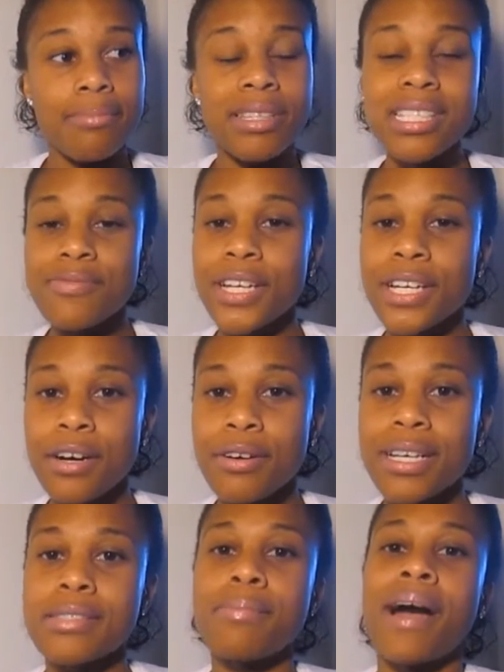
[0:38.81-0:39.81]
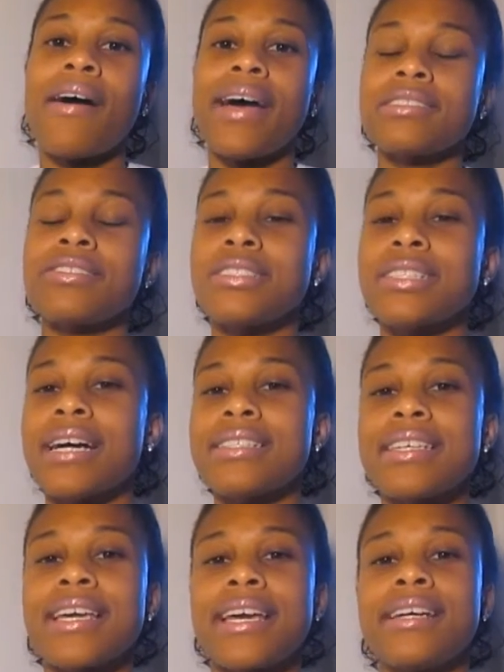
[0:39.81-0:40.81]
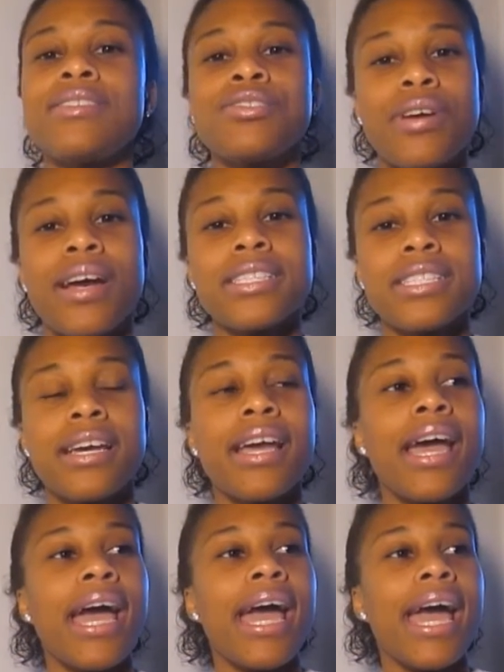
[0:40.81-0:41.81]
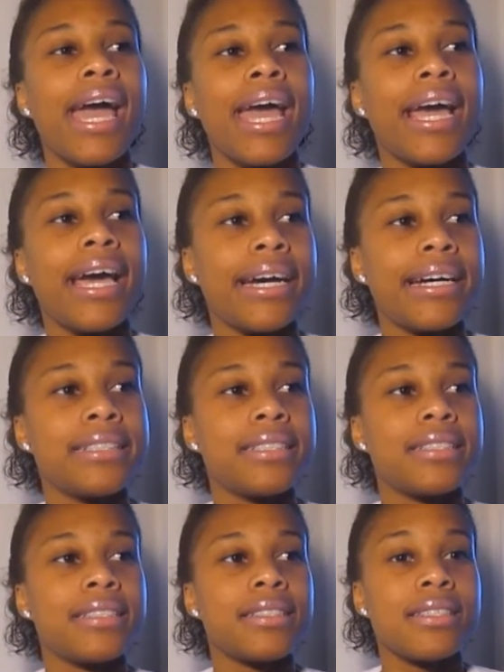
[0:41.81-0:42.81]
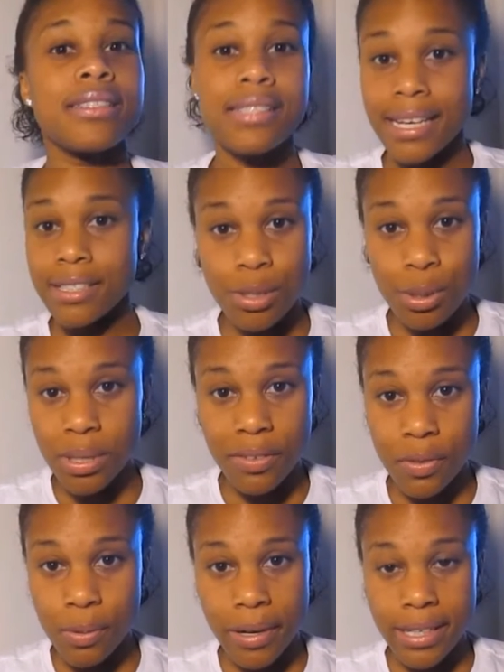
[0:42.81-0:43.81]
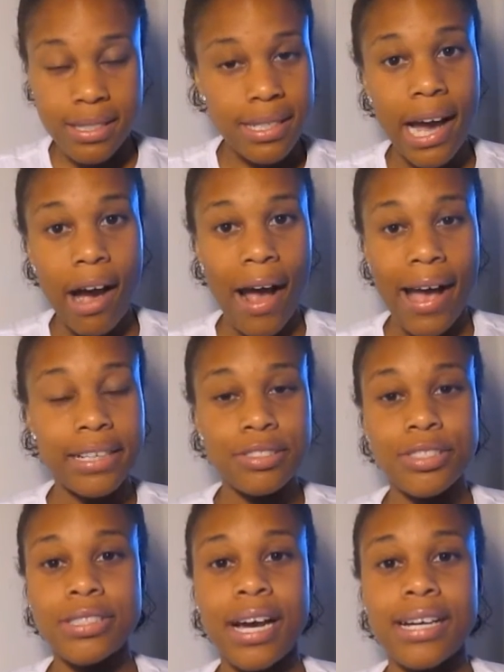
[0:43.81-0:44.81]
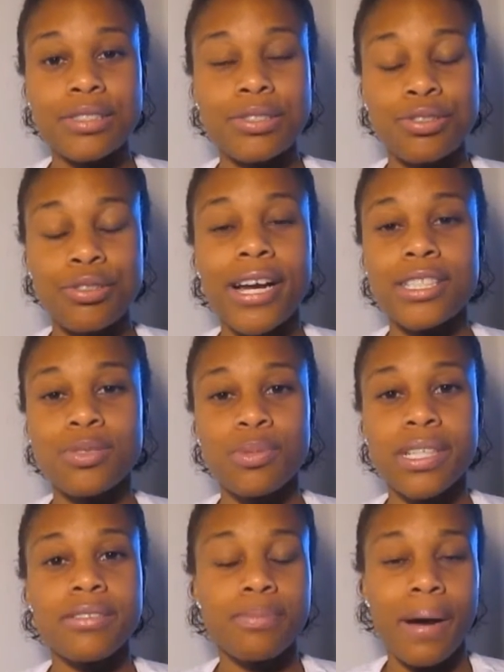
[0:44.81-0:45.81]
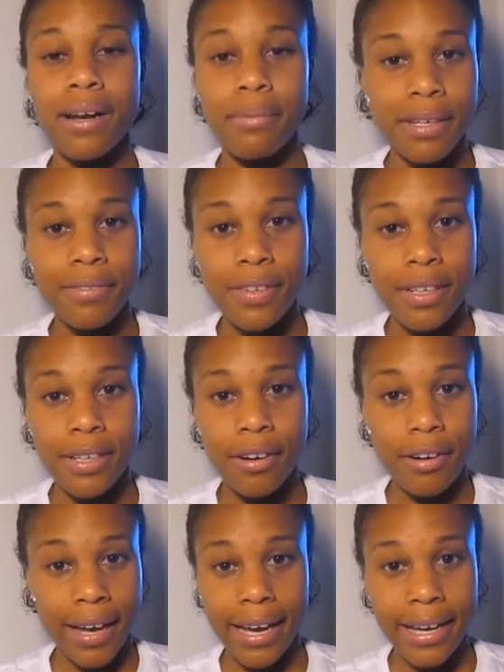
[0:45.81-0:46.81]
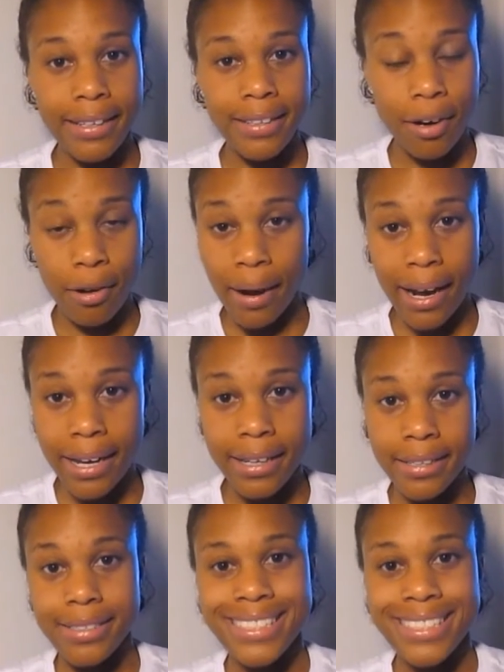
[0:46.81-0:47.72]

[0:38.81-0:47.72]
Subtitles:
This video is about exercising and stretching, and stay tuned if you want to see how I exercise and stretch with Spina Bifida, okay? Alright.